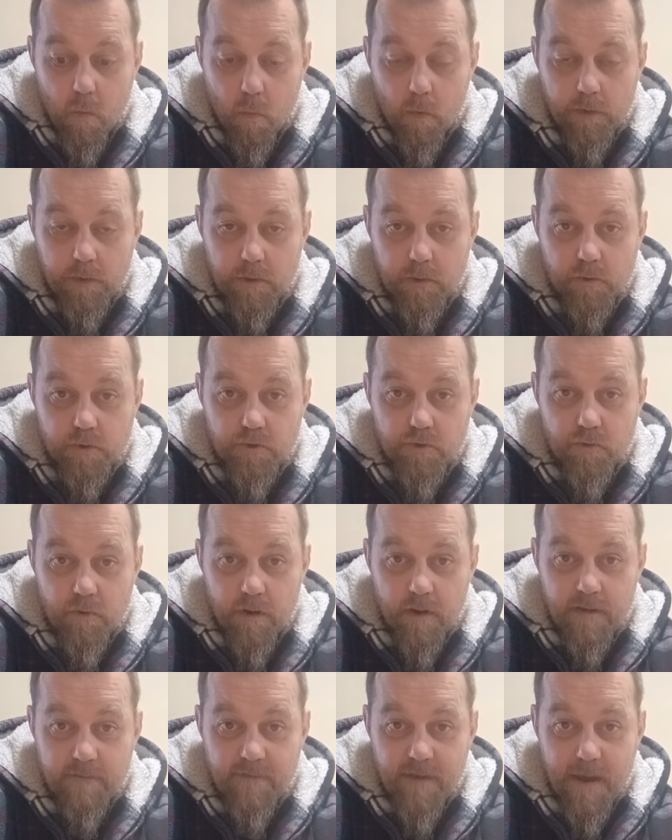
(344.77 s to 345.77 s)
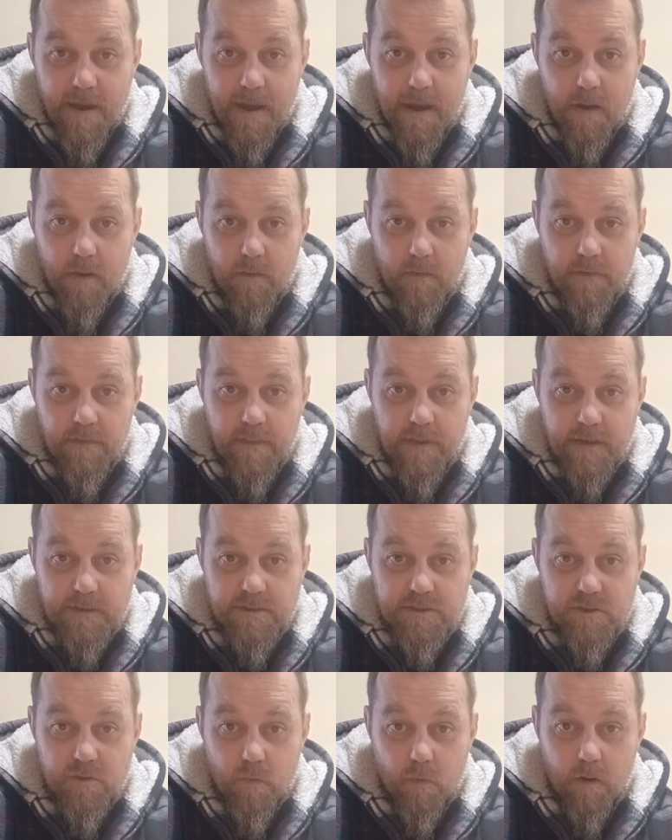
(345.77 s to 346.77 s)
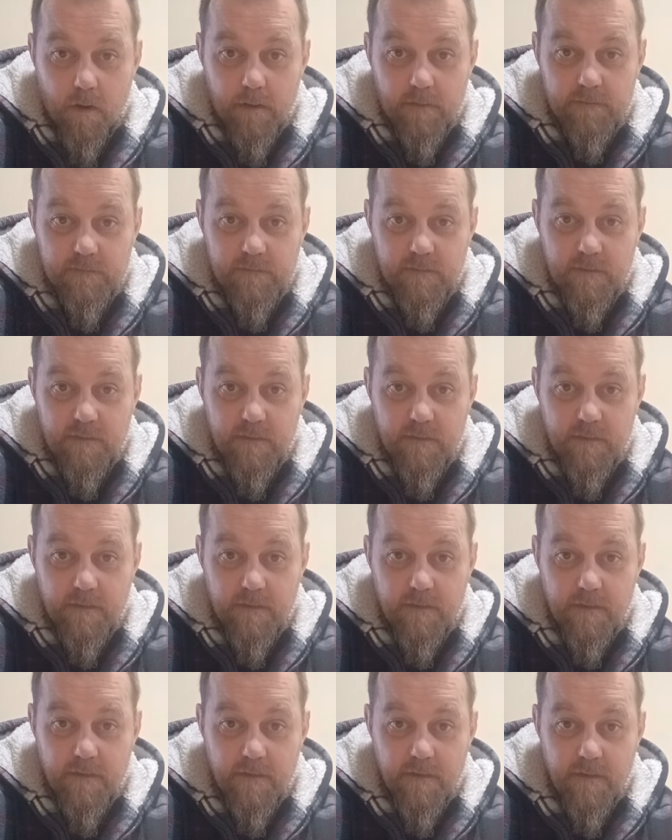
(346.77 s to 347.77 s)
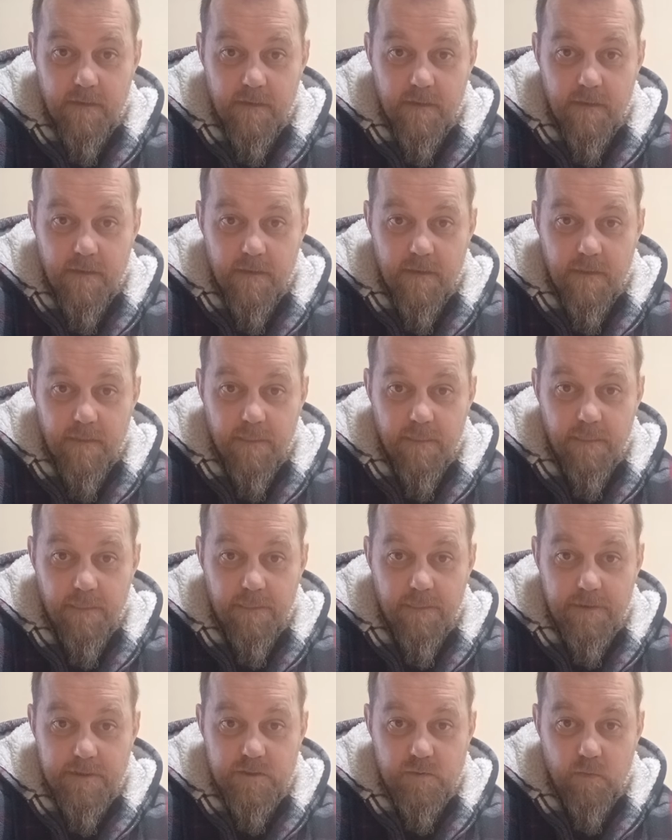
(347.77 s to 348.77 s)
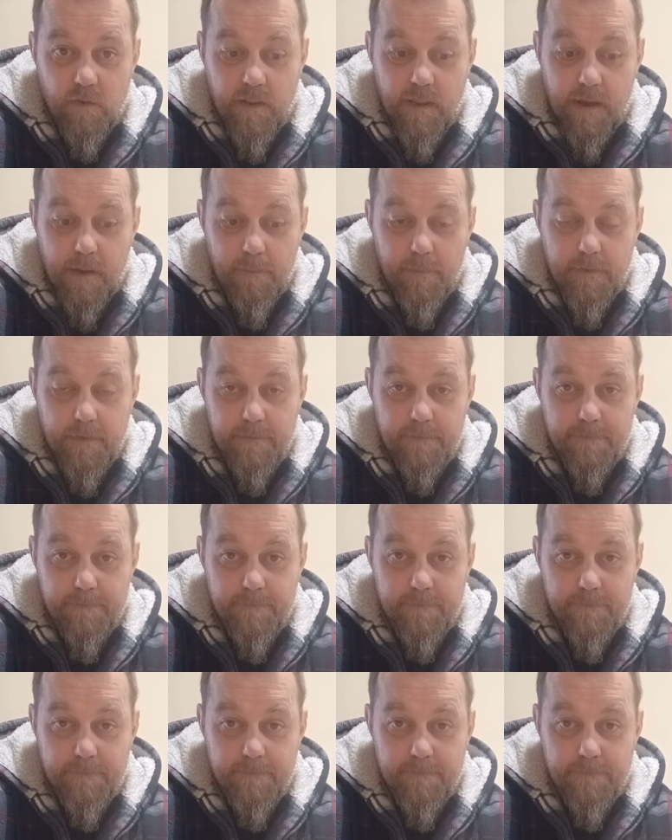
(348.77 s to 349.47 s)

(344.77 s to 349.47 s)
When you drive out of that squat, this will happen.